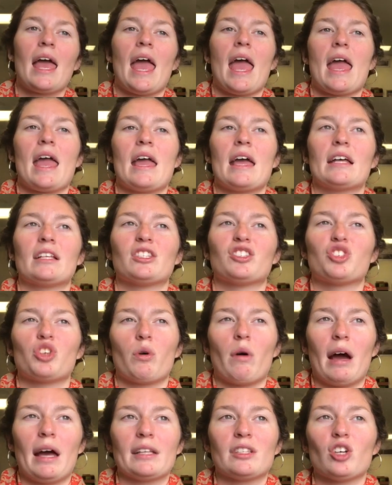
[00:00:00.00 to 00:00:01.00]
And
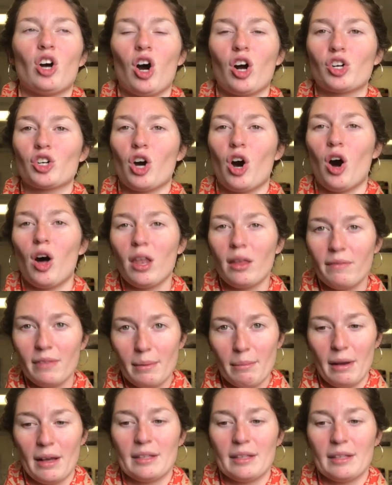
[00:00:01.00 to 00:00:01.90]
so I talked to all of them.